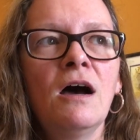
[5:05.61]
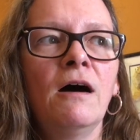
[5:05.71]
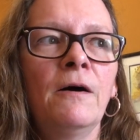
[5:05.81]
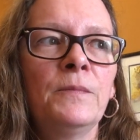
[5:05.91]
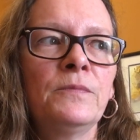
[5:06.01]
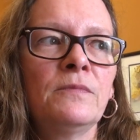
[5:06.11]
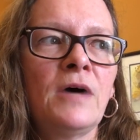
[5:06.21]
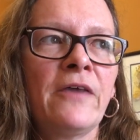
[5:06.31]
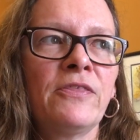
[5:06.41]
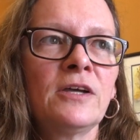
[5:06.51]

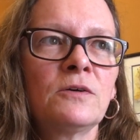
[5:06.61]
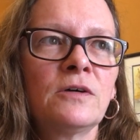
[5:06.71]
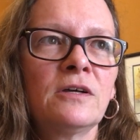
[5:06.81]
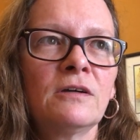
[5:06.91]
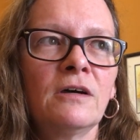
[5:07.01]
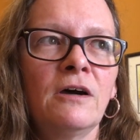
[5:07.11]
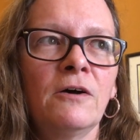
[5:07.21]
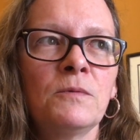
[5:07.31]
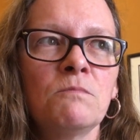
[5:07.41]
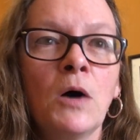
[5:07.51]
I think
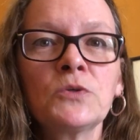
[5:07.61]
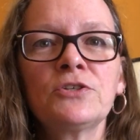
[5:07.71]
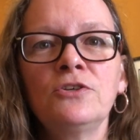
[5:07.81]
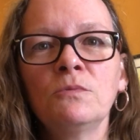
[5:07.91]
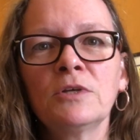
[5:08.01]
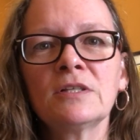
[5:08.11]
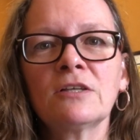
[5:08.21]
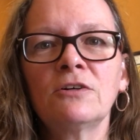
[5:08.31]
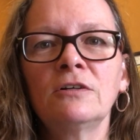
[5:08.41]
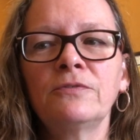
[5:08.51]
most humans
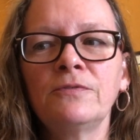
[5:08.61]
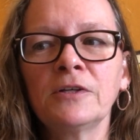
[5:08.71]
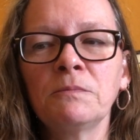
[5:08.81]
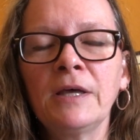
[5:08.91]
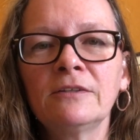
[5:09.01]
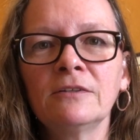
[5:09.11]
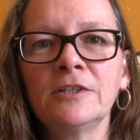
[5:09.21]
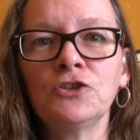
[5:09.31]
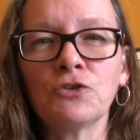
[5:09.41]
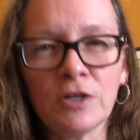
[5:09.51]
are
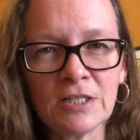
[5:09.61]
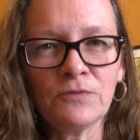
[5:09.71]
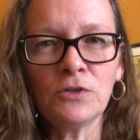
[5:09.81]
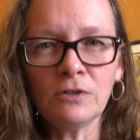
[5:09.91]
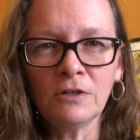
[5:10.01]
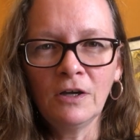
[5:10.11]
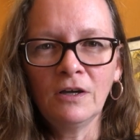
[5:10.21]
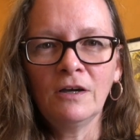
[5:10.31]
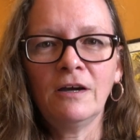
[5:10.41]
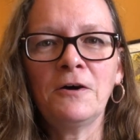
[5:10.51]
fundamentally trustful
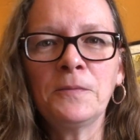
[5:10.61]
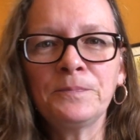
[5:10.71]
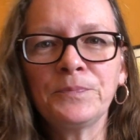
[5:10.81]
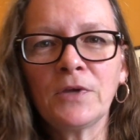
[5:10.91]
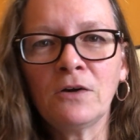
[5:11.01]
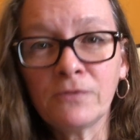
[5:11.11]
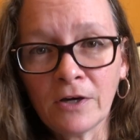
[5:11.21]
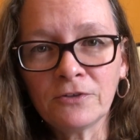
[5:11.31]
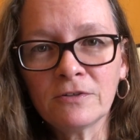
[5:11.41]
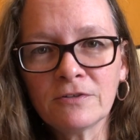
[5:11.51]
of
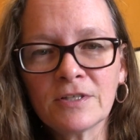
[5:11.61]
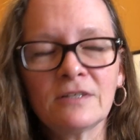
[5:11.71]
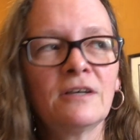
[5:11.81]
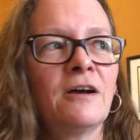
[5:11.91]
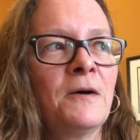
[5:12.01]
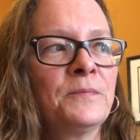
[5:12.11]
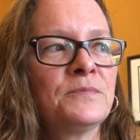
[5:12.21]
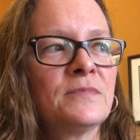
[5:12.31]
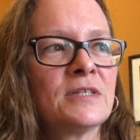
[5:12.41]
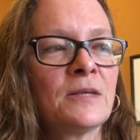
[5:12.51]
others,
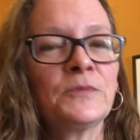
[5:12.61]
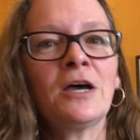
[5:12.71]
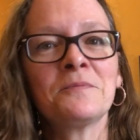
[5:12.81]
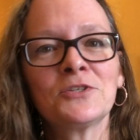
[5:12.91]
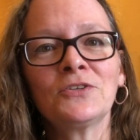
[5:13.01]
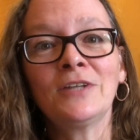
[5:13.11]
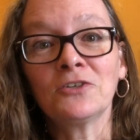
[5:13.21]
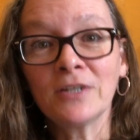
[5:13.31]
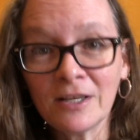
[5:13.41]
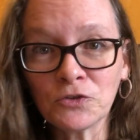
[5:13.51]
sometimes to their
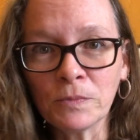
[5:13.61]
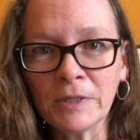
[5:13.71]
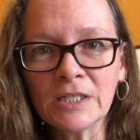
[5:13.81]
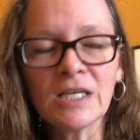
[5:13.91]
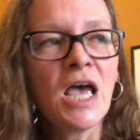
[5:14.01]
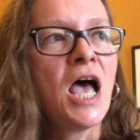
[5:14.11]
detriment.